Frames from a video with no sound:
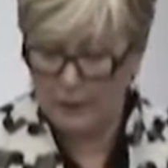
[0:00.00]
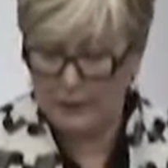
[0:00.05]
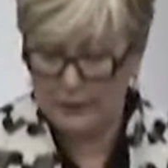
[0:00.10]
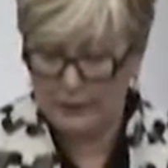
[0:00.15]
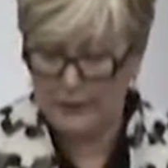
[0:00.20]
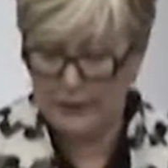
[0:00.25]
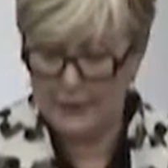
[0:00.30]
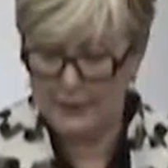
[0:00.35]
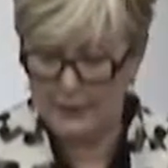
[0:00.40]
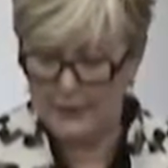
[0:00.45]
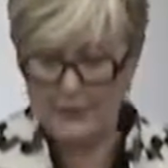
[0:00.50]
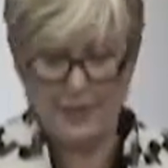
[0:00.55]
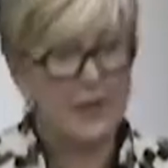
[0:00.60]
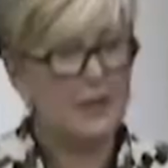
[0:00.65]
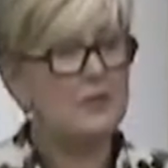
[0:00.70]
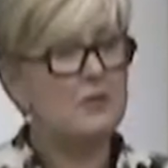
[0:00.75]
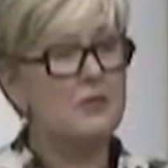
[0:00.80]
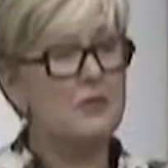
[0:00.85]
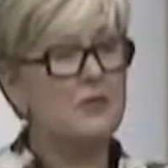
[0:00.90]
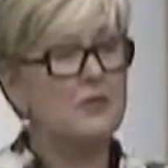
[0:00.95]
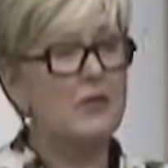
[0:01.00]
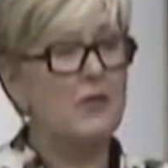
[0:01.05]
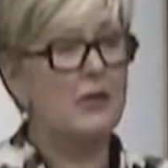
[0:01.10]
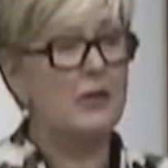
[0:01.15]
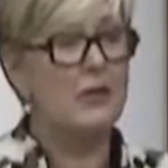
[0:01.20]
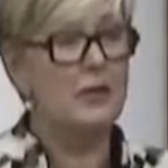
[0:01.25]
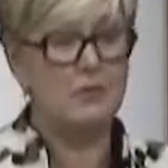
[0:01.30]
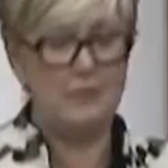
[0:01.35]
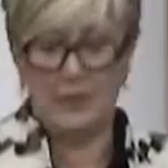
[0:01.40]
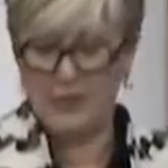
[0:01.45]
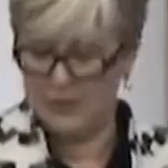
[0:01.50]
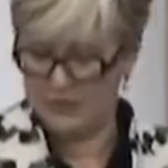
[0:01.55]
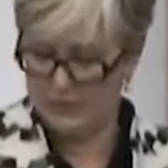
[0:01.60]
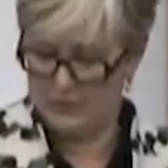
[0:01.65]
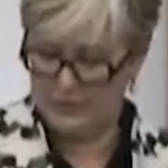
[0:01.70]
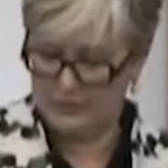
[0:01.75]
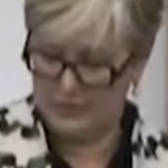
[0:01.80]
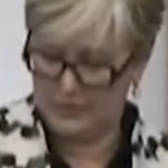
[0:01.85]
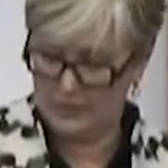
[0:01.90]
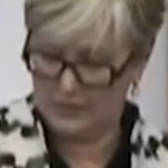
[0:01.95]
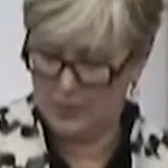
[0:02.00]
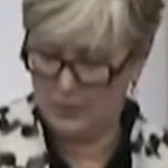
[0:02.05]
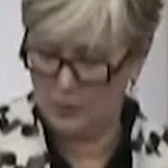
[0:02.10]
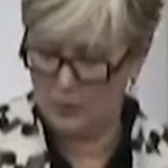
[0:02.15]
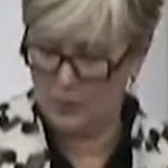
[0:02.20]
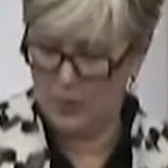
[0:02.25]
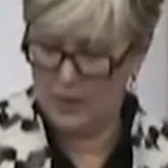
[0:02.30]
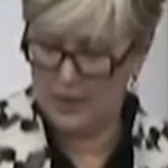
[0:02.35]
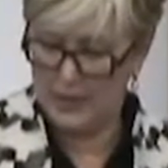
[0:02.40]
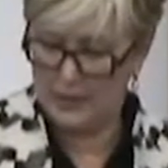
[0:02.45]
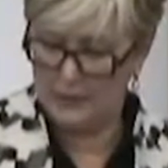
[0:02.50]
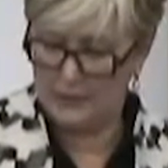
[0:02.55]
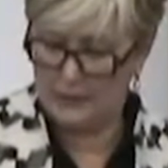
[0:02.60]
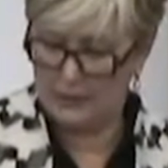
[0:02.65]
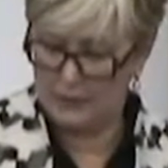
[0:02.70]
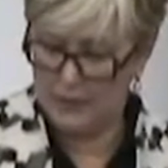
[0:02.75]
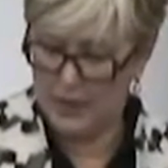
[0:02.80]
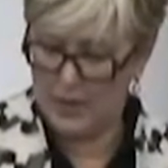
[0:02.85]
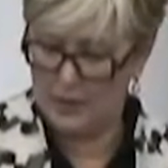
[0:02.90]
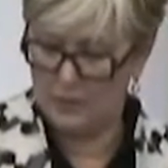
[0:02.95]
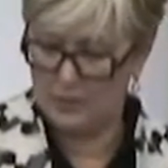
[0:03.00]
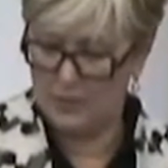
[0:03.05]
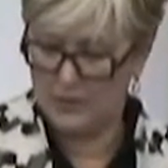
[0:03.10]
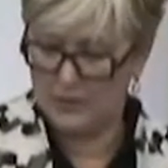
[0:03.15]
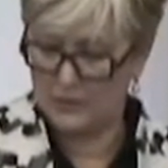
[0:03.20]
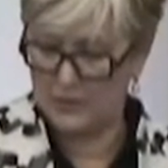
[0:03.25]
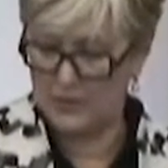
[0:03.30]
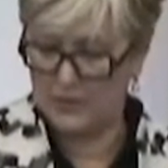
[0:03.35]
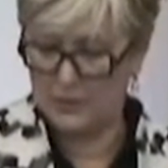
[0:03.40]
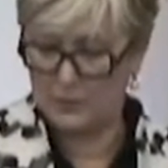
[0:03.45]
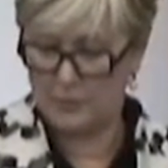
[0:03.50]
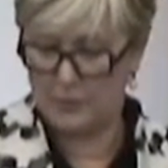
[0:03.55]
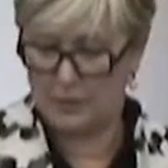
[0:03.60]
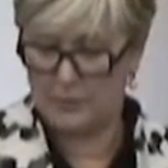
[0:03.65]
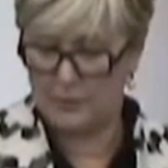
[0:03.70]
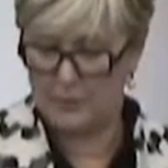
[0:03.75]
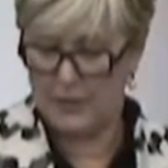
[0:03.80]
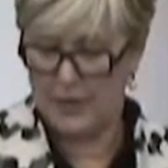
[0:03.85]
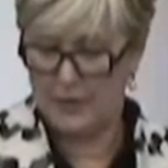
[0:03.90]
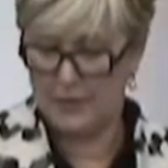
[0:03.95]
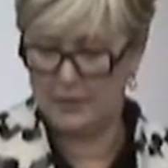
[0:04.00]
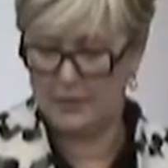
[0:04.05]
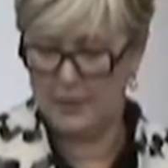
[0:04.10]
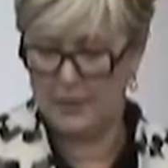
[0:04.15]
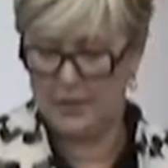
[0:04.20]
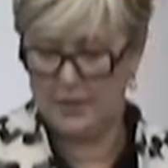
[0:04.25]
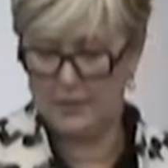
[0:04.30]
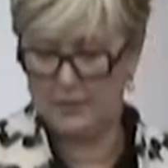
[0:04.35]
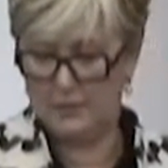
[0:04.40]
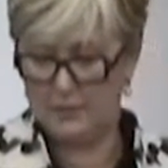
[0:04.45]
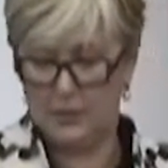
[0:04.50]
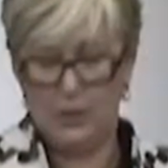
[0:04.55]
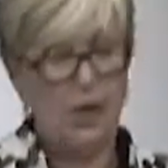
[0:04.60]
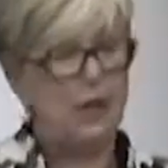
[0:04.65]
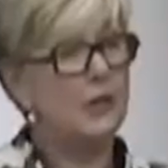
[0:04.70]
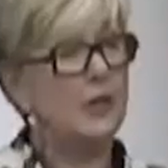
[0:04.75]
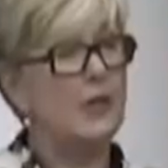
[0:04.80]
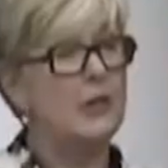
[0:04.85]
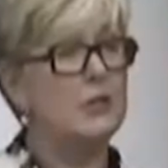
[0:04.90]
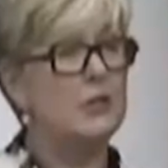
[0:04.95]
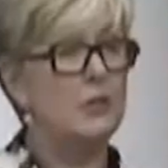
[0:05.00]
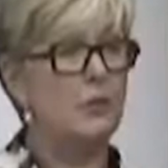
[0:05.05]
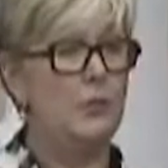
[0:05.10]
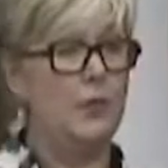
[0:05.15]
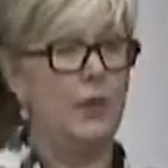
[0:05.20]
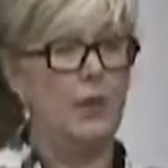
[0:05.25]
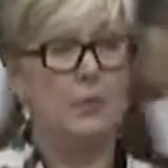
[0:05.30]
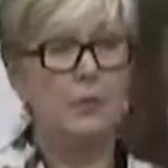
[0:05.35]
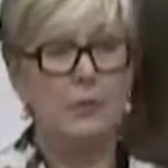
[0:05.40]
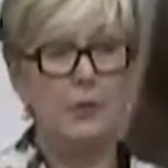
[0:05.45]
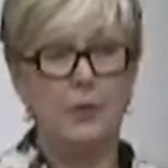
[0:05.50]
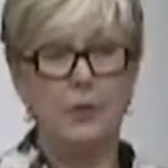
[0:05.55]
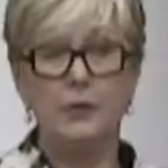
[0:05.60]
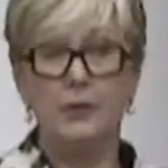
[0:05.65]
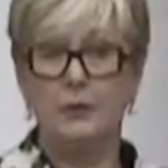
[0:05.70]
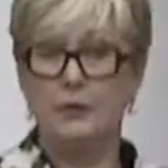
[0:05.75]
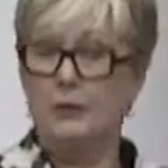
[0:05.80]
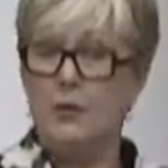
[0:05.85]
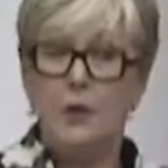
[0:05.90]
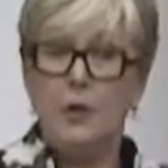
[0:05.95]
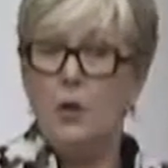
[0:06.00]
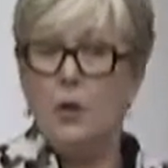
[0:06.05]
clear, necessary reasons as to why the Crown must expropriate land belonging to an Albertan,